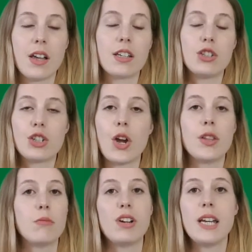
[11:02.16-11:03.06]
I can show
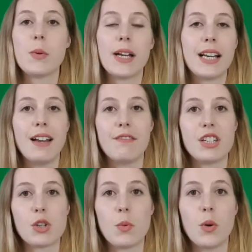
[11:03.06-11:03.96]
them really quickly a
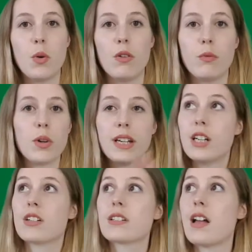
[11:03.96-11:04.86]
visual of what it
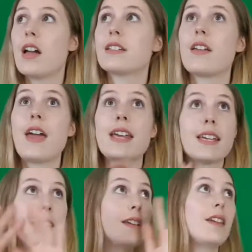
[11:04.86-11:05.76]
looks like so they
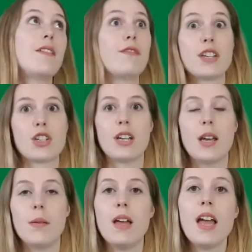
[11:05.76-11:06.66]
can envision
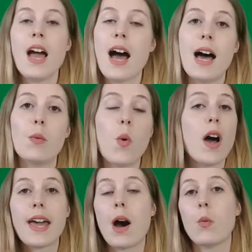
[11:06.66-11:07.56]
it and
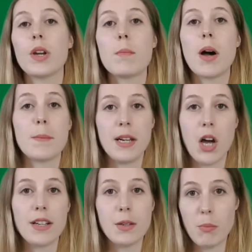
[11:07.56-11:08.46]
work out what it might be
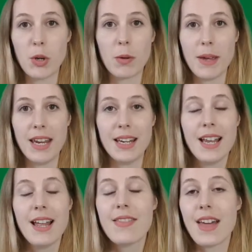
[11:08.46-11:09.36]
like to book me.
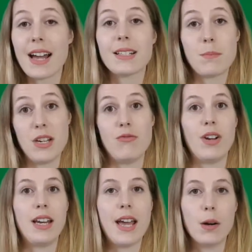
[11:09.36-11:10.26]
That's been
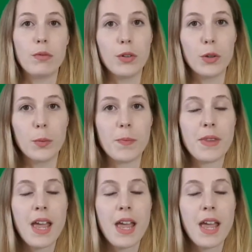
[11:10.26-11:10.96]
really helpful.